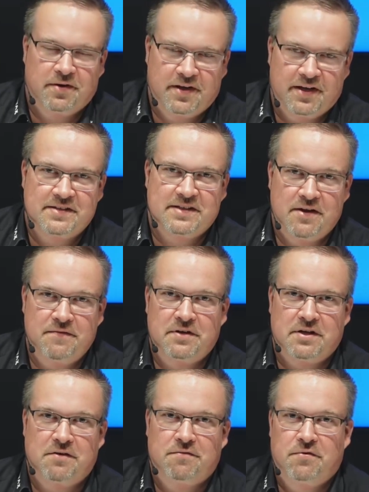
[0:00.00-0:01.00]
Okay, save
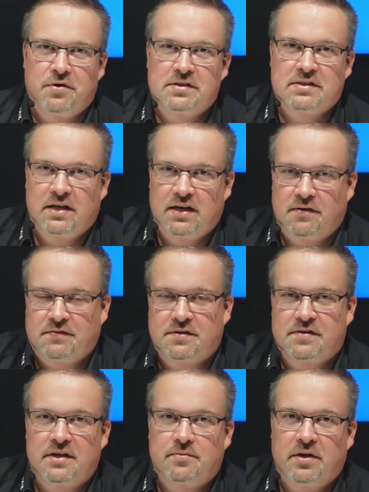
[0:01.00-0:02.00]
it at first. And after
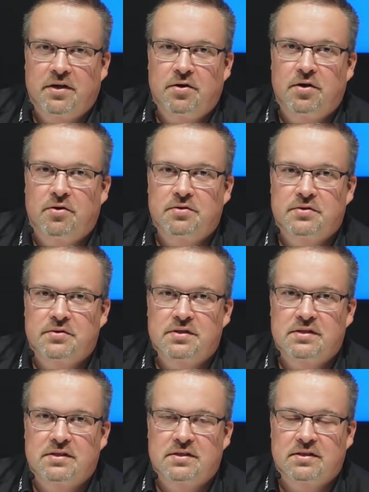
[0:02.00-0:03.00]
that, we can go to
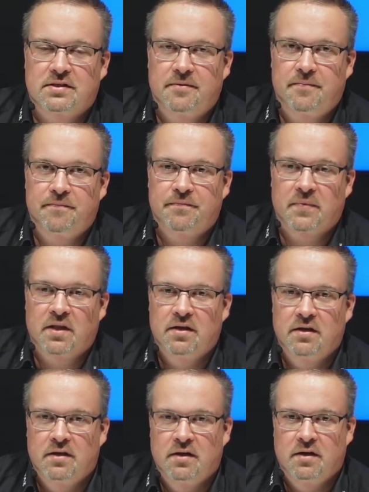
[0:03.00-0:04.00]
this
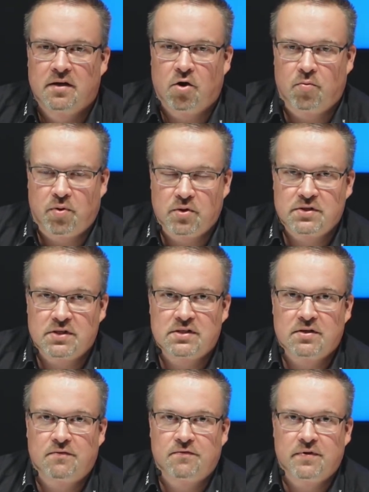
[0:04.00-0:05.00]
Composer
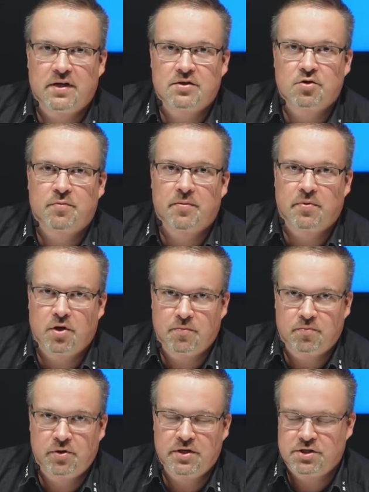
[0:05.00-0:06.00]
software to prepare a
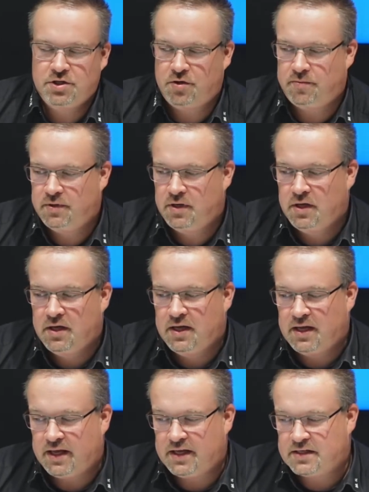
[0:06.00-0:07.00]
print shop.
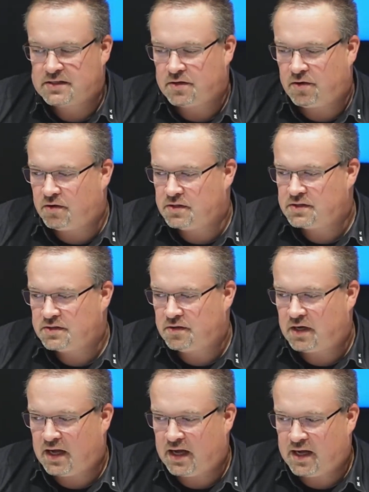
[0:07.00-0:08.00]
It is
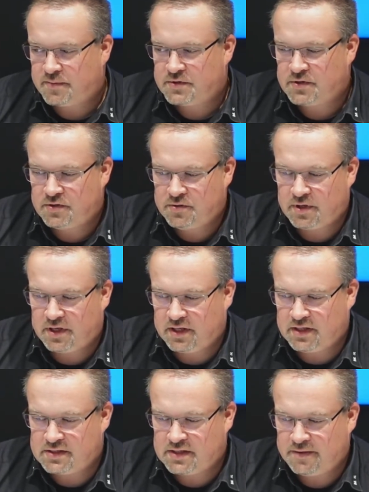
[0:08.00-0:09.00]
also absolutely
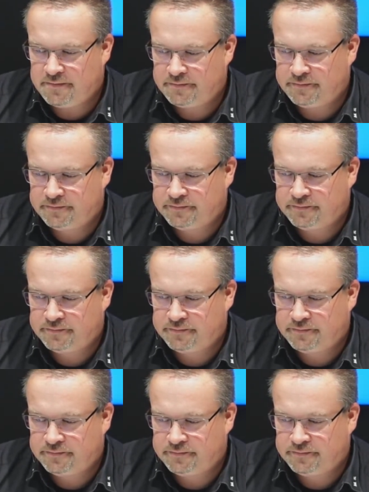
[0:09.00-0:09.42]
easy.